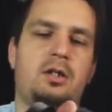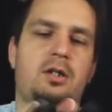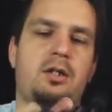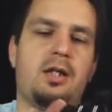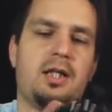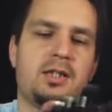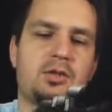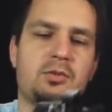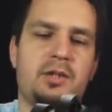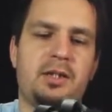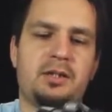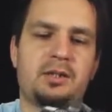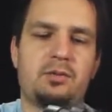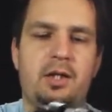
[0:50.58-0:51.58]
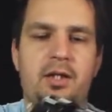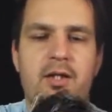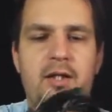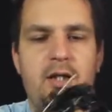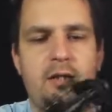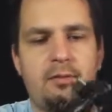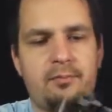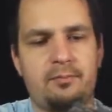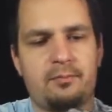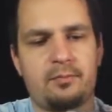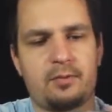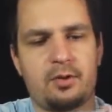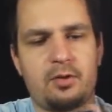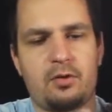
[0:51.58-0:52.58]
lens rings right here,
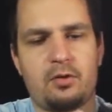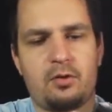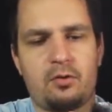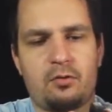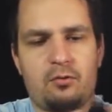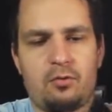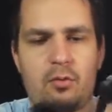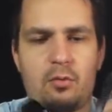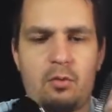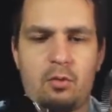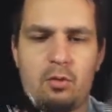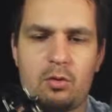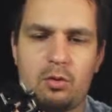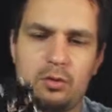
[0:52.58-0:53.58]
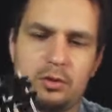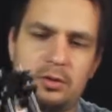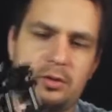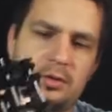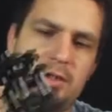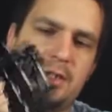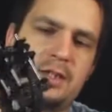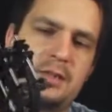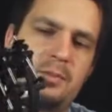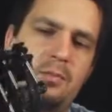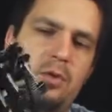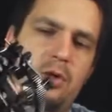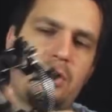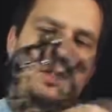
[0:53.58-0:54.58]
from the
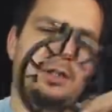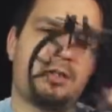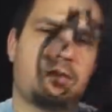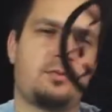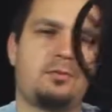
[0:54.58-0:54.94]
smallest,